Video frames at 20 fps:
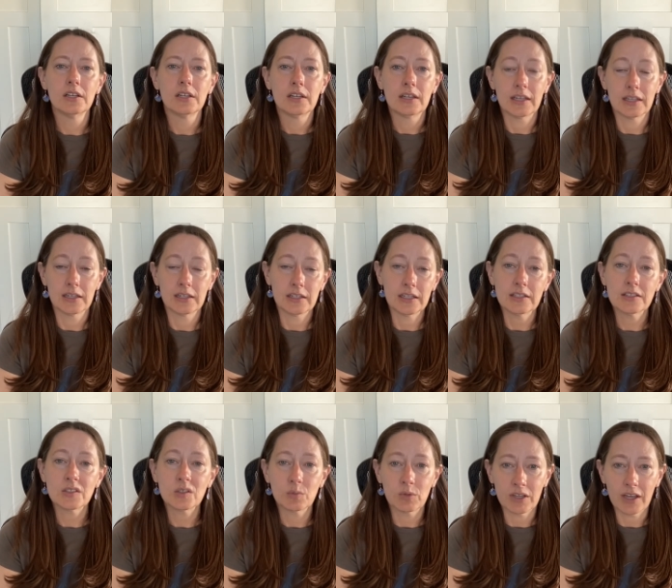And it needs to
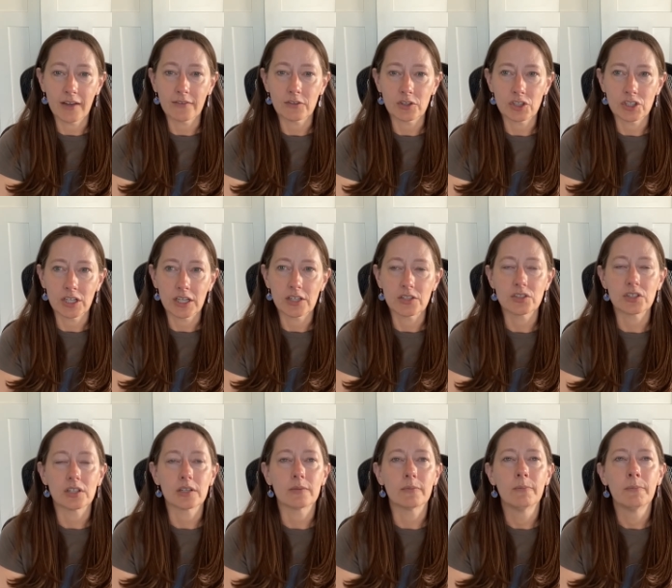be ever
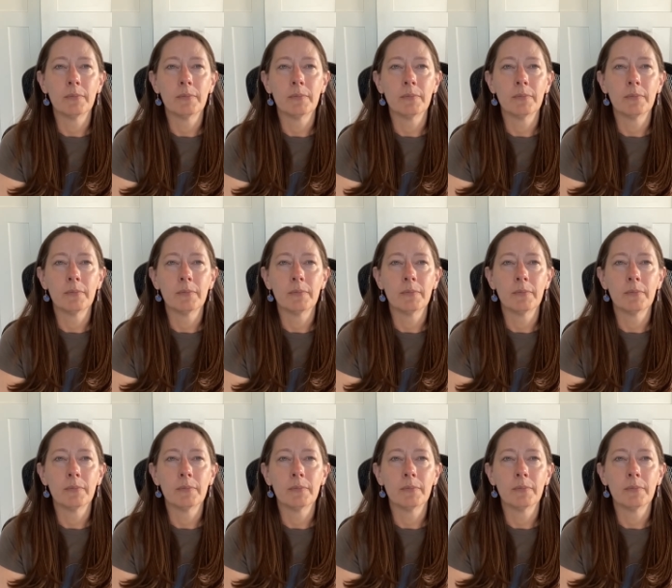changing.